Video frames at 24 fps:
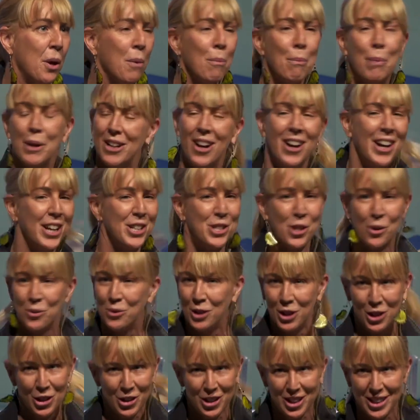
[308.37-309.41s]
But I
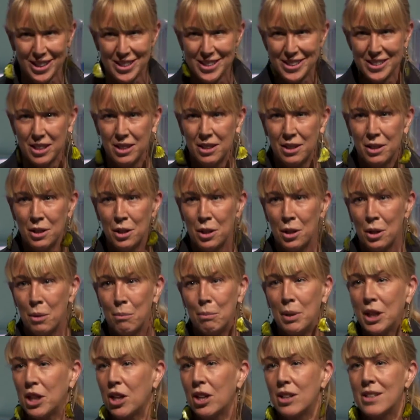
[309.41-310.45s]
don't look it,
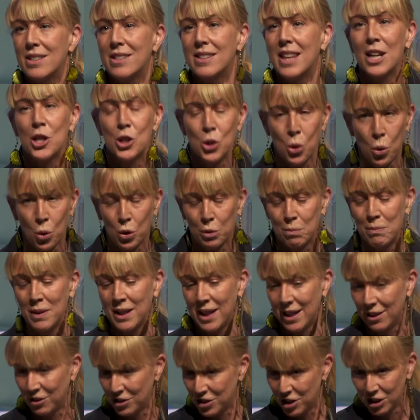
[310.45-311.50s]
because they taught me
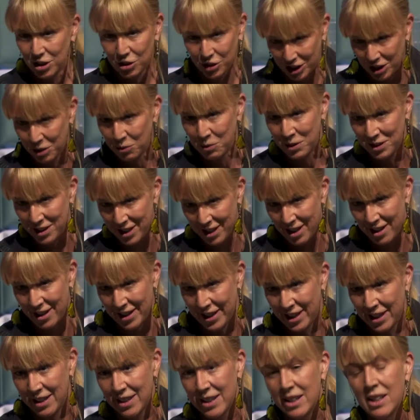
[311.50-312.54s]
how to look you in the
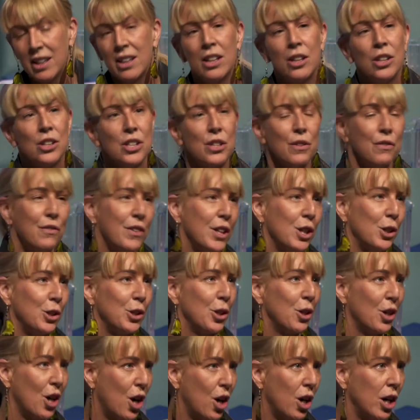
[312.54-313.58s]
eye, to feel
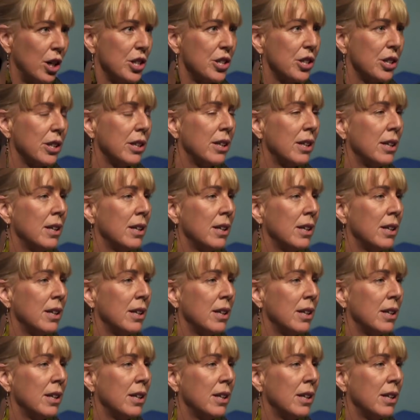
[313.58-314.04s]
your heart,